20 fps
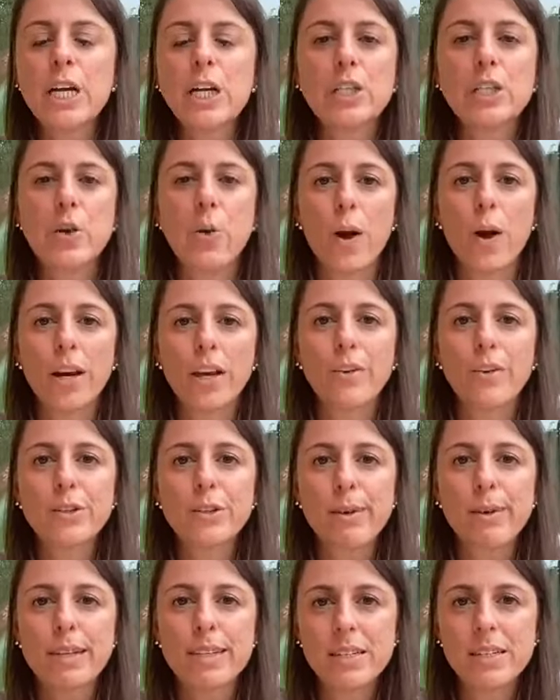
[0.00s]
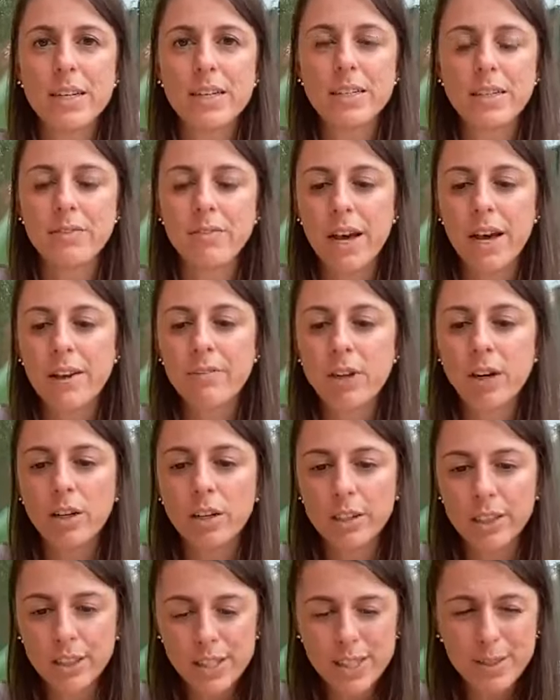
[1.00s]
So when you spend
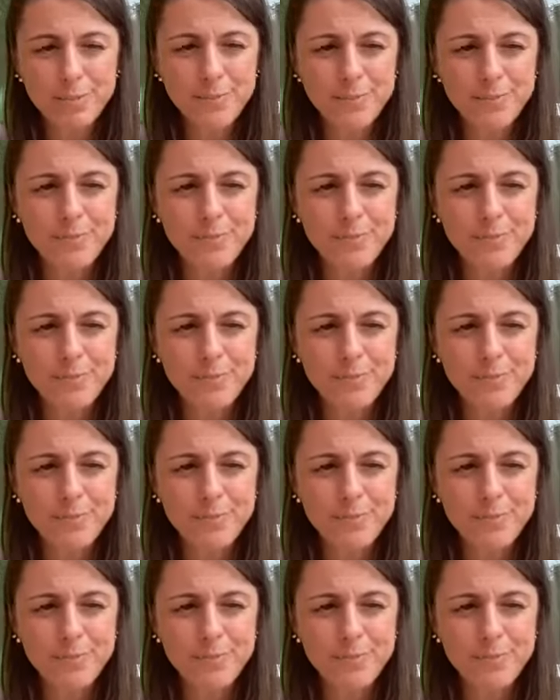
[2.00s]
$65,